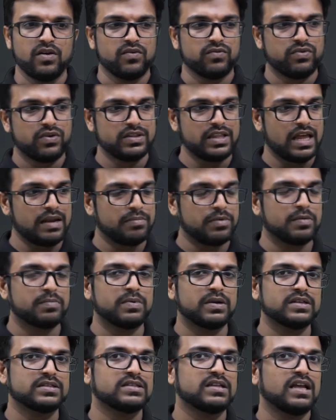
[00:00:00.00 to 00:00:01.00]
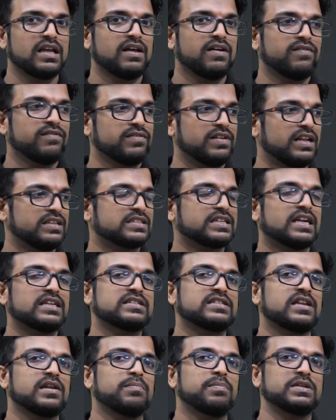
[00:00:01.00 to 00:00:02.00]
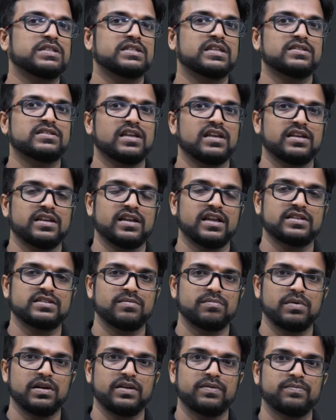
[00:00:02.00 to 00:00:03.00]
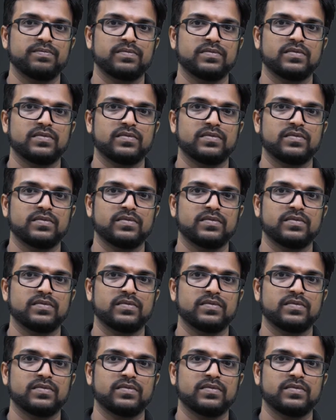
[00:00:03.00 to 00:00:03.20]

For that purpose, let's consider piston cylinder assembly.